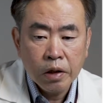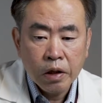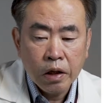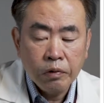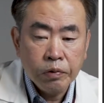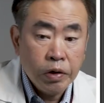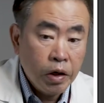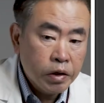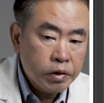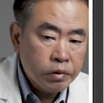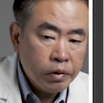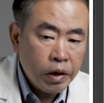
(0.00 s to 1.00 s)
And we
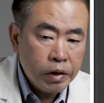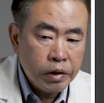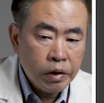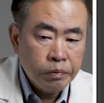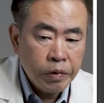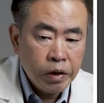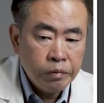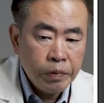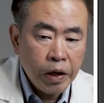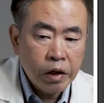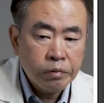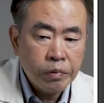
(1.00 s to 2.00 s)
also had the
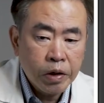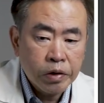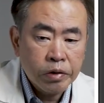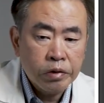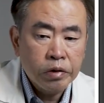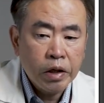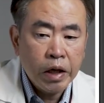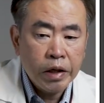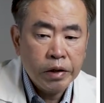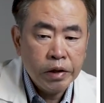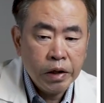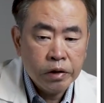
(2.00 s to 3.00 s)
metabolic marker,
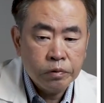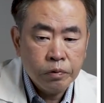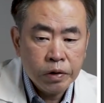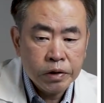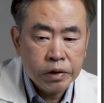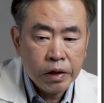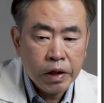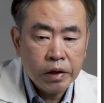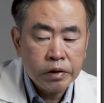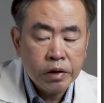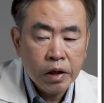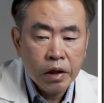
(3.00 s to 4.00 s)
IDH1
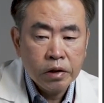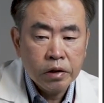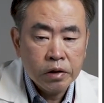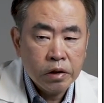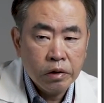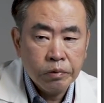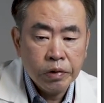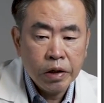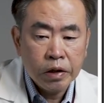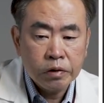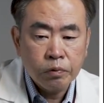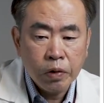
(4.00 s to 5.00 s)
status, determined
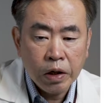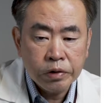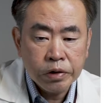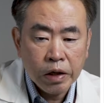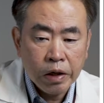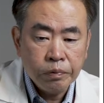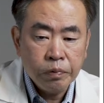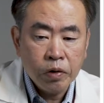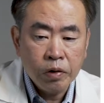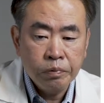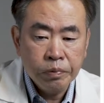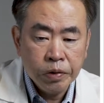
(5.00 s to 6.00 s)
as wild type
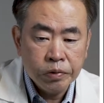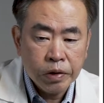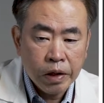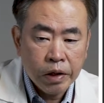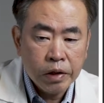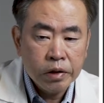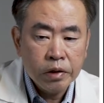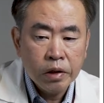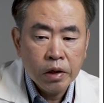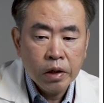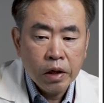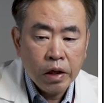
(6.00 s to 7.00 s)
or mutated,
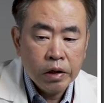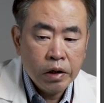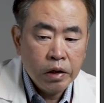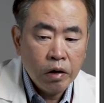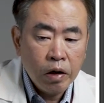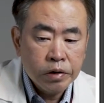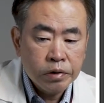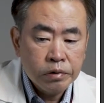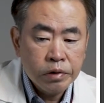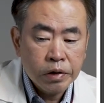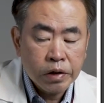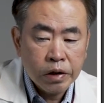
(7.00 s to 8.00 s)
and then also
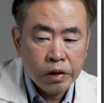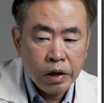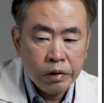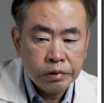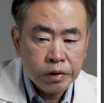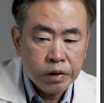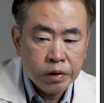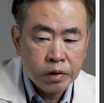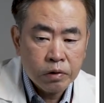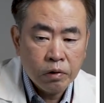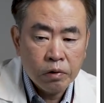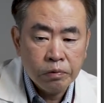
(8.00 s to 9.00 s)
their Karnofsky
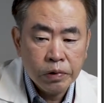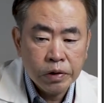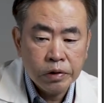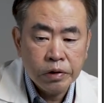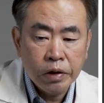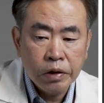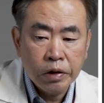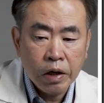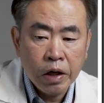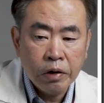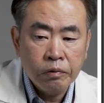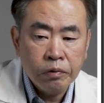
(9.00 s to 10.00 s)
score, whether
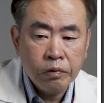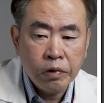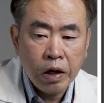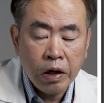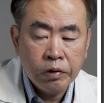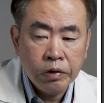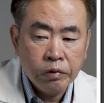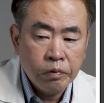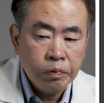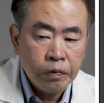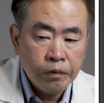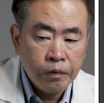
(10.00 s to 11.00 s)
how they were
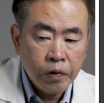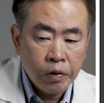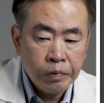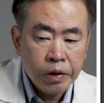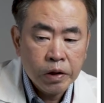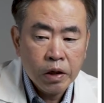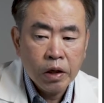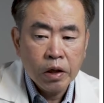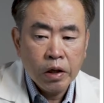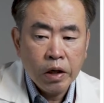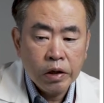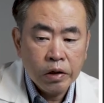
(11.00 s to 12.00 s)
performing,
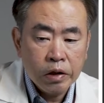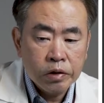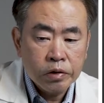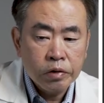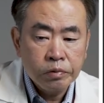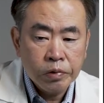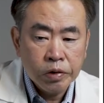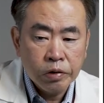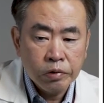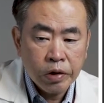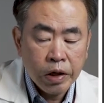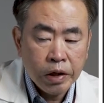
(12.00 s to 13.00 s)
and then tumor
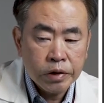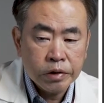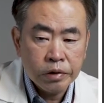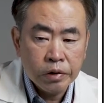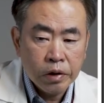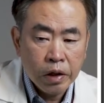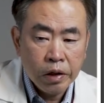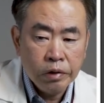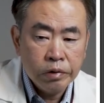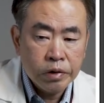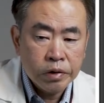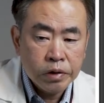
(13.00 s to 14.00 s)
location. And
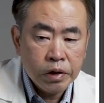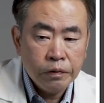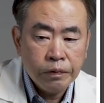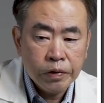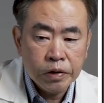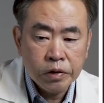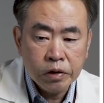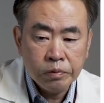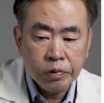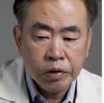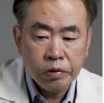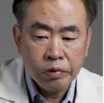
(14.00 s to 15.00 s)
you can see from the
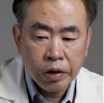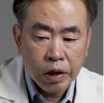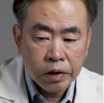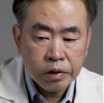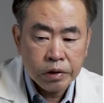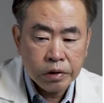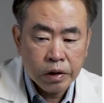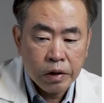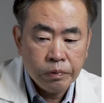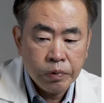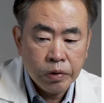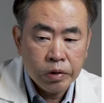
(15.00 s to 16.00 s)
tumor location
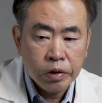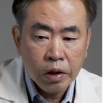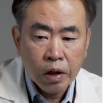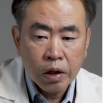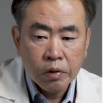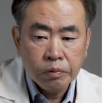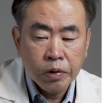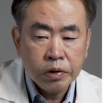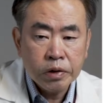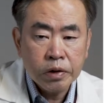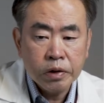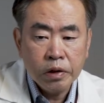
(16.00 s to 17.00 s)
standpoint,
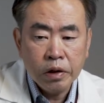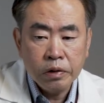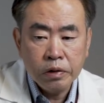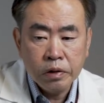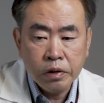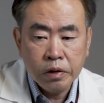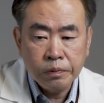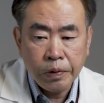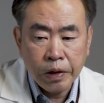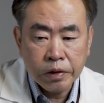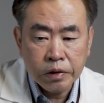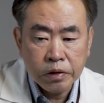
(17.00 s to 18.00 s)
most of these
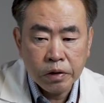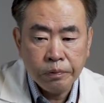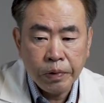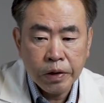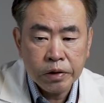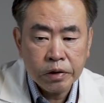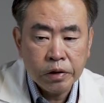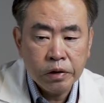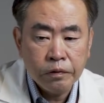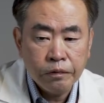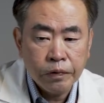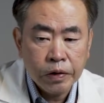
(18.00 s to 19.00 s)
patients are basically
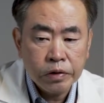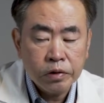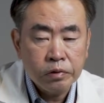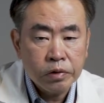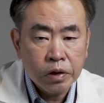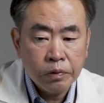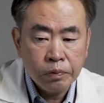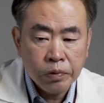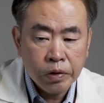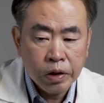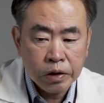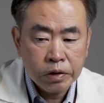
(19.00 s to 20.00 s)
in the frontal,
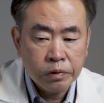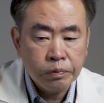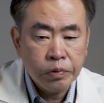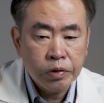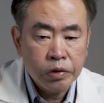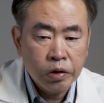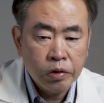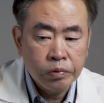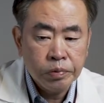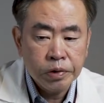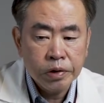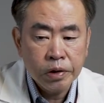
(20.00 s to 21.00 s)
temporal, occipital
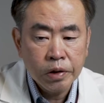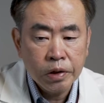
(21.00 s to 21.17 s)
lobes.